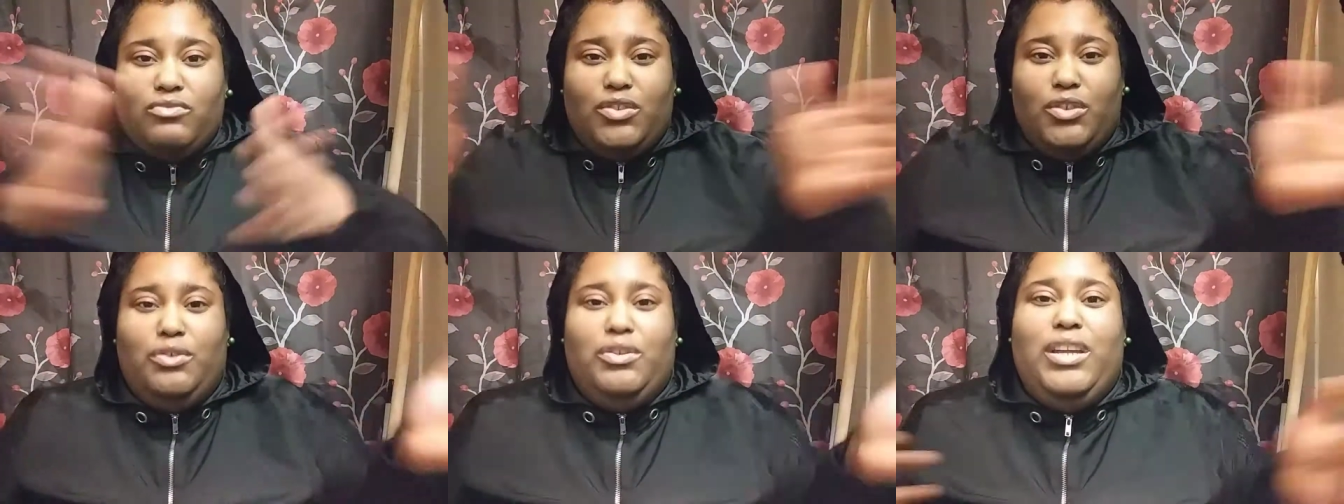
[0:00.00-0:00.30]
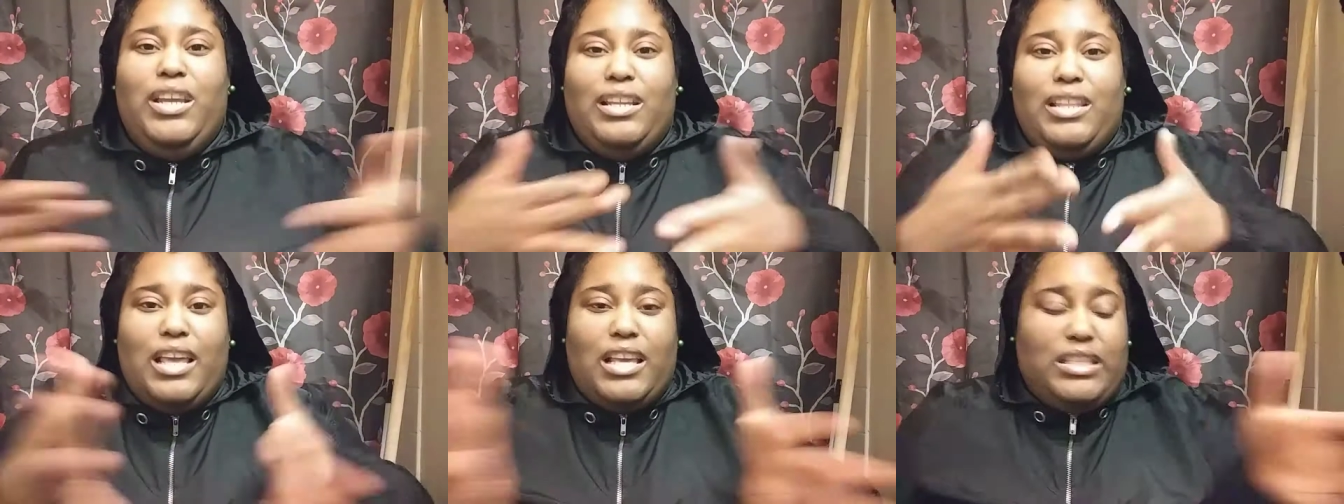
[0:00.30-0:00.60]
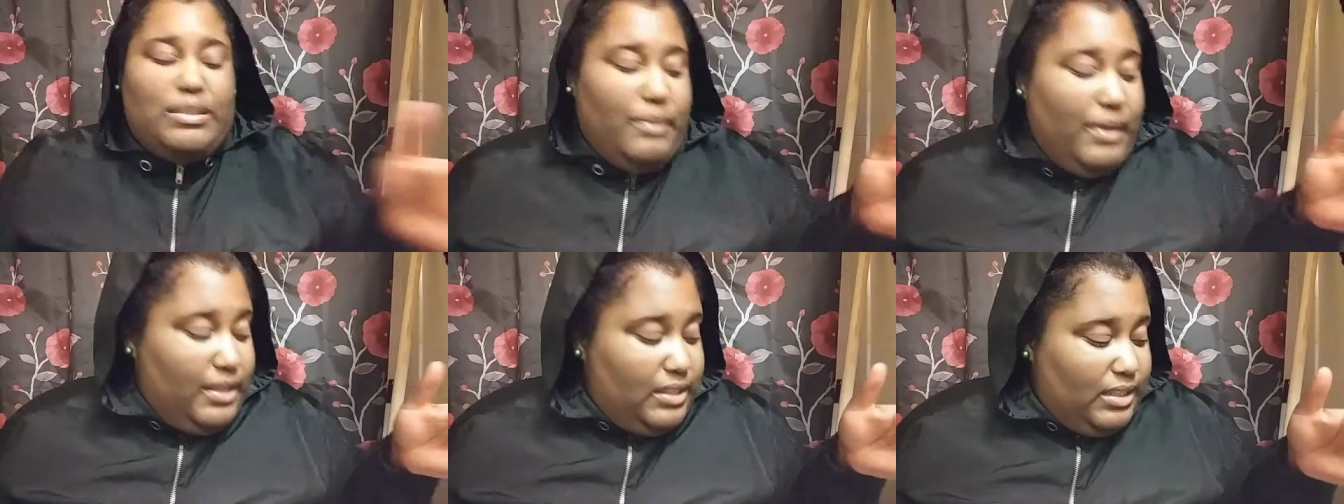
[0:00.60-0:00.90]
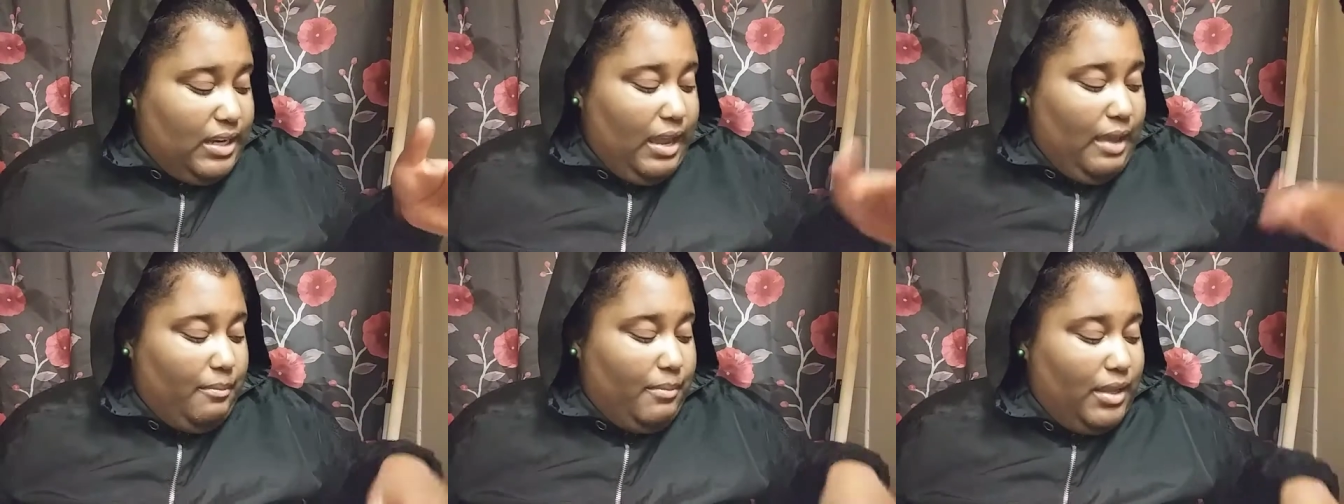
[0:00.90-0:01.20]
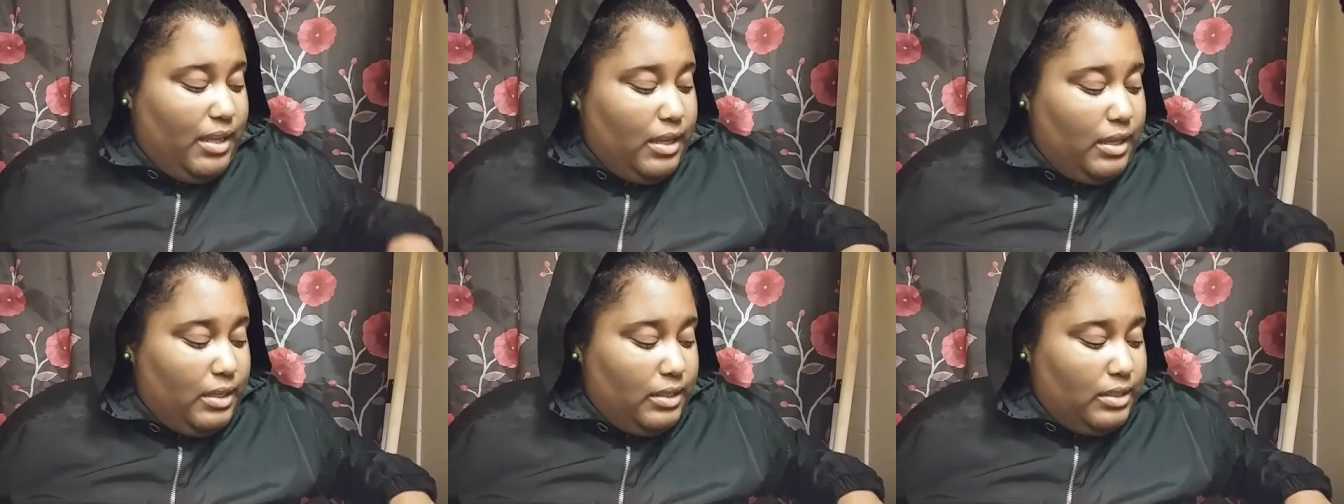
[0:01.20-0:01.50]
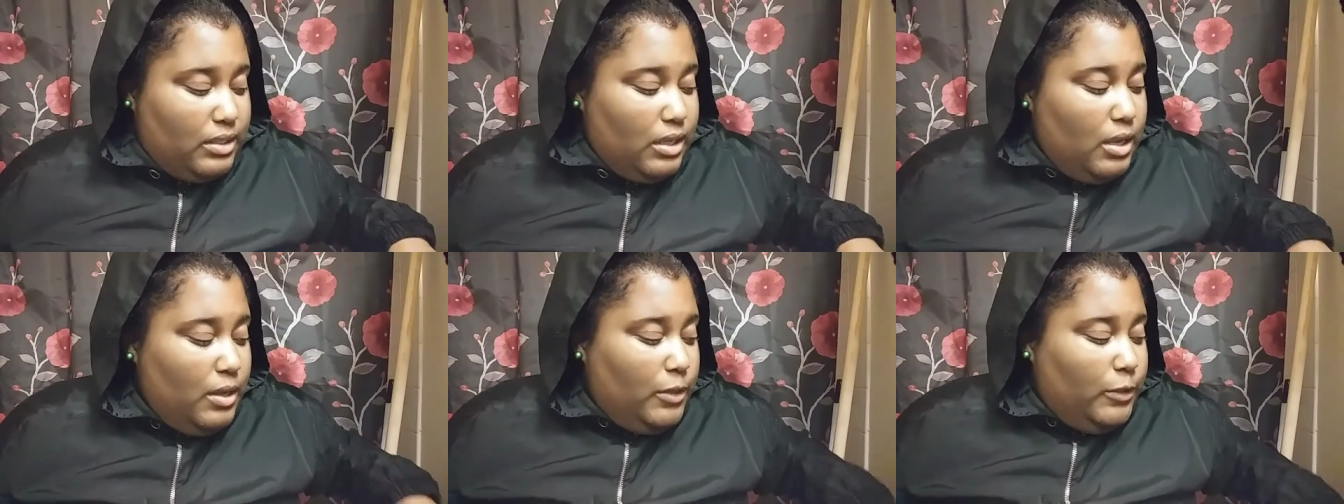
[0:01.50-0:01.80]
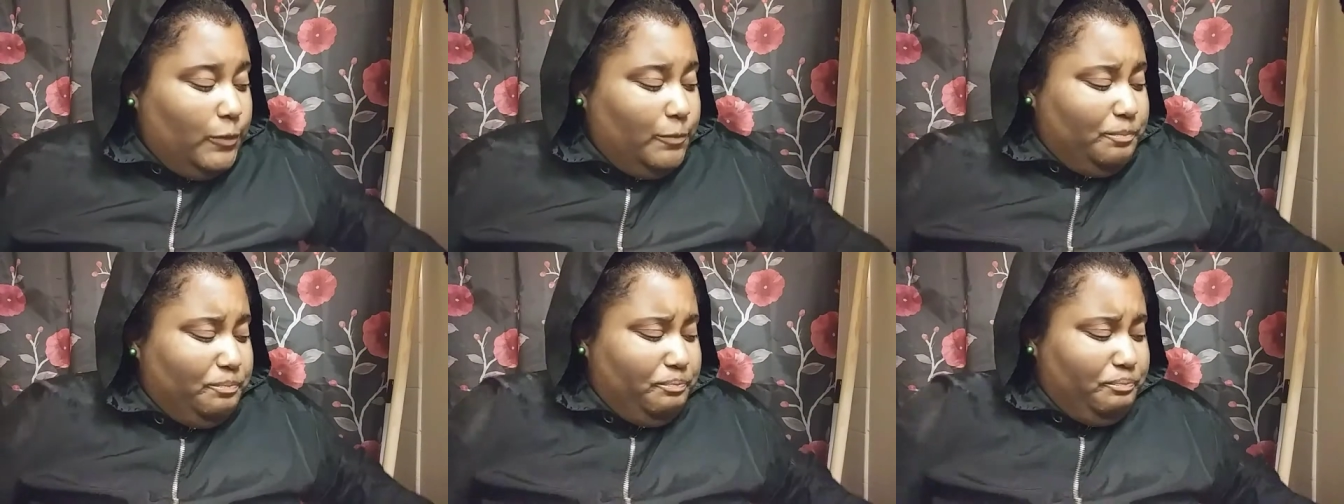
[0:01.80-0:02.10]
you need that space time
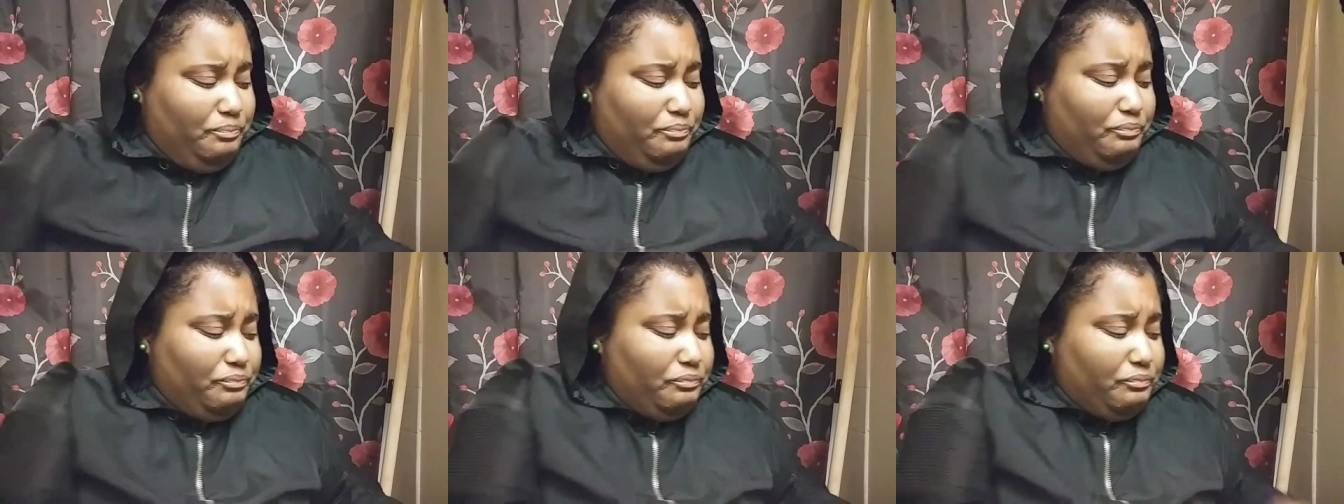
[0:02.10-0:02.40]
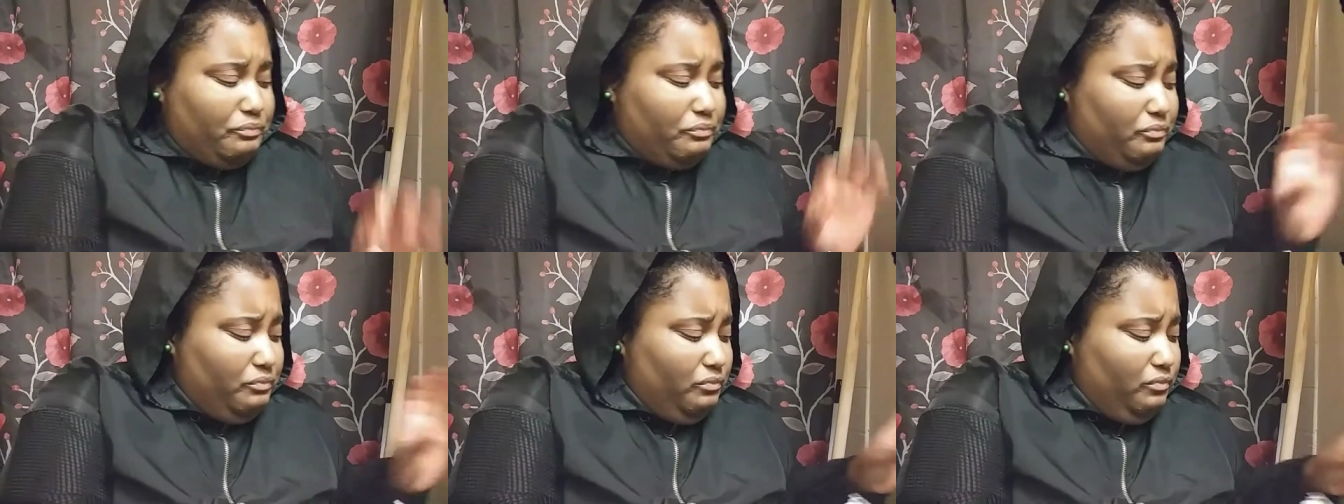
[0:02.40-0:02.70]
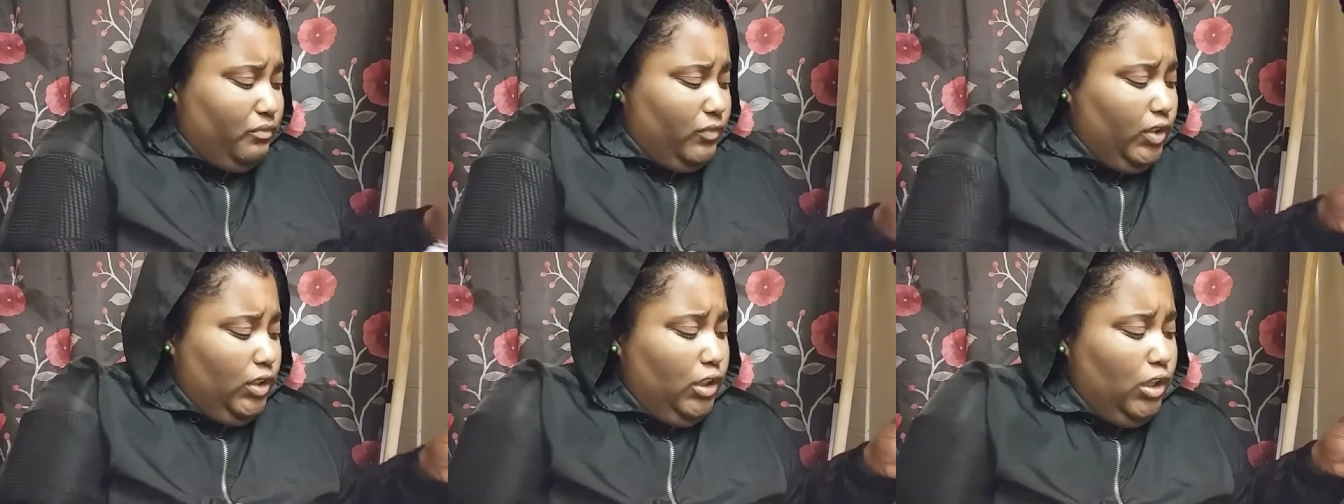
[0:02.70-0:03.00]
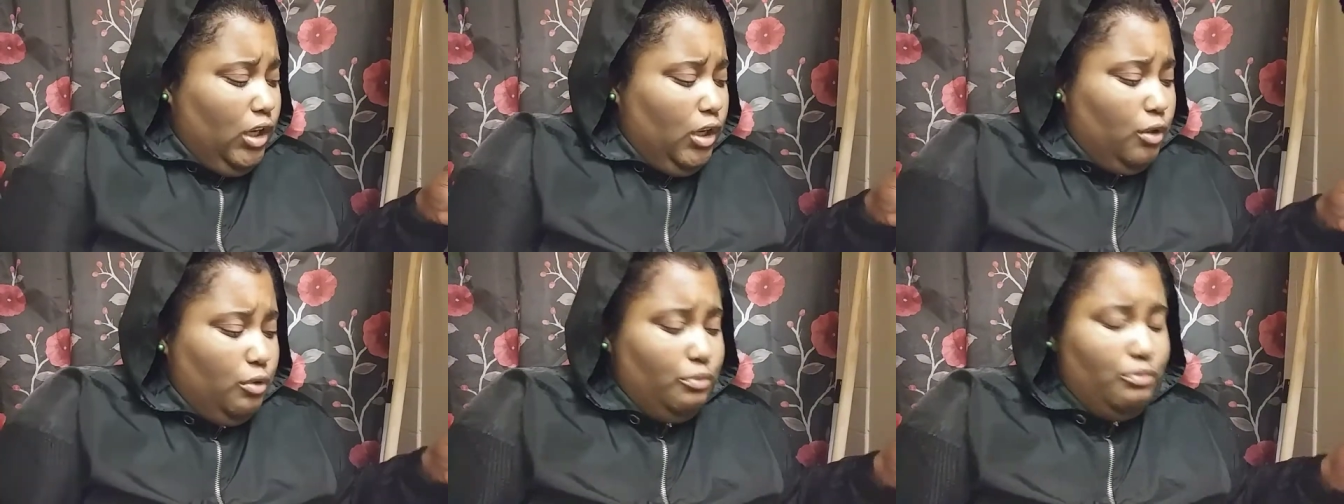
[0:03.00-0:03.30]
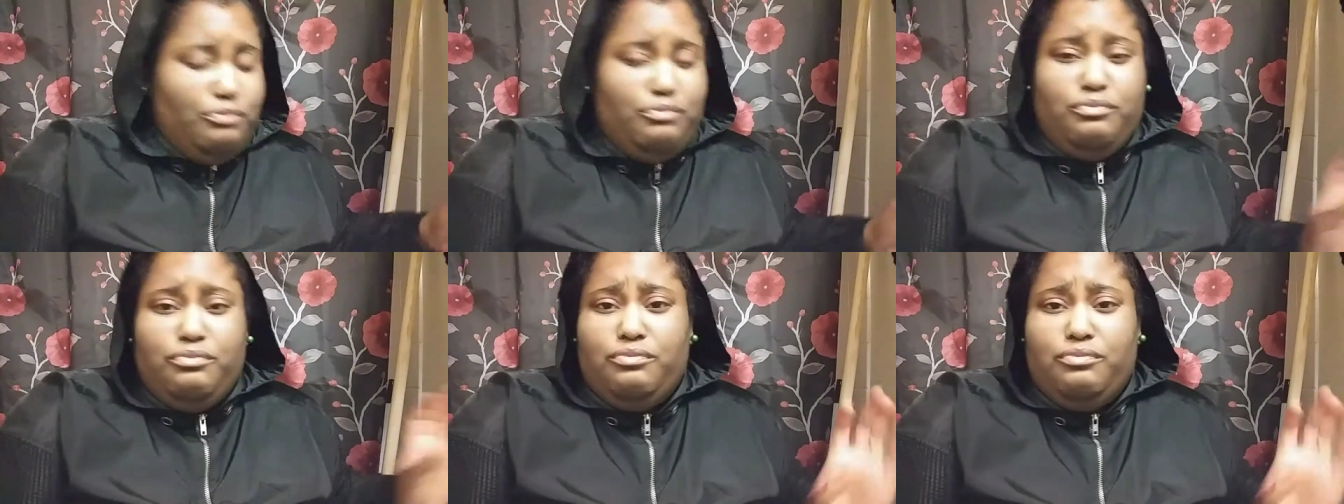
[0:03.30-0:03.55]
because, you know,